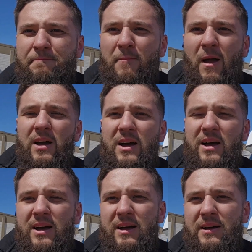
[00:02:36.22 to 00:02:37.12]

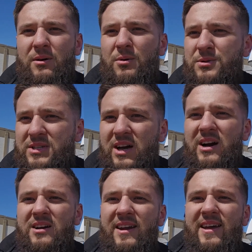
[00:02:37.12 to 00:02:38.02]

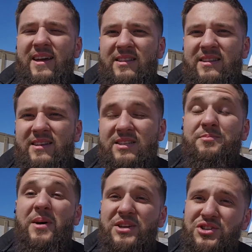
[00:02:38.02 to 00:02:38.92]
OTR and
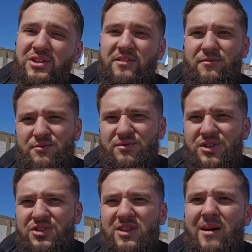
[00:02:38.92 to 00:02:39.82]
especially for
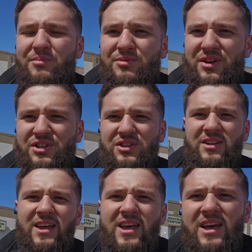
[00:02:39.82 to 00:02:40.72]
regional
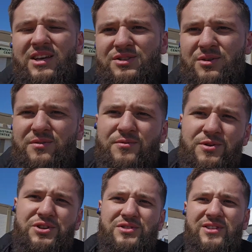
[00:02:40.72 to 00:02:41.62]
operation. So
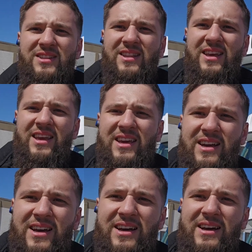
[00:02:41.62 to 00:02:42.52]
unfortunately
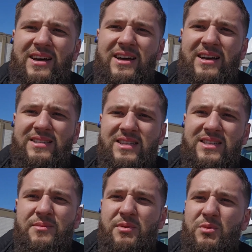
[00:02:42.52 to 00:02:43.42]
that
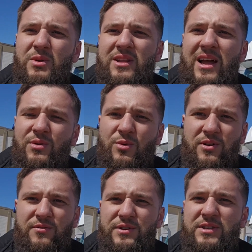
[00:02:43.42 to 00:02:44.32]
sleeper will not
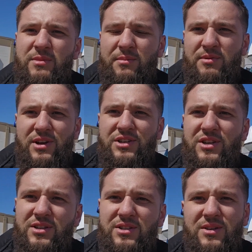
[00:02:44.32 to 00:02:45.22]
work for team
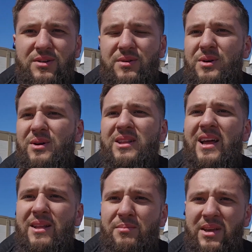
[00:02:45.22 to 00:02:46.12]
operation, so you
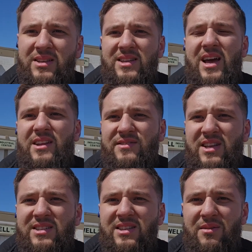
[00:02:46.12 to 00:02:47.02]
cannot be inside of
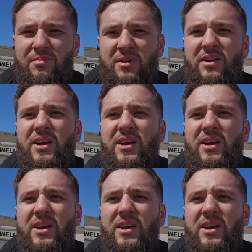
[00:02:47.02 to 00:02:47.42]
that sleeper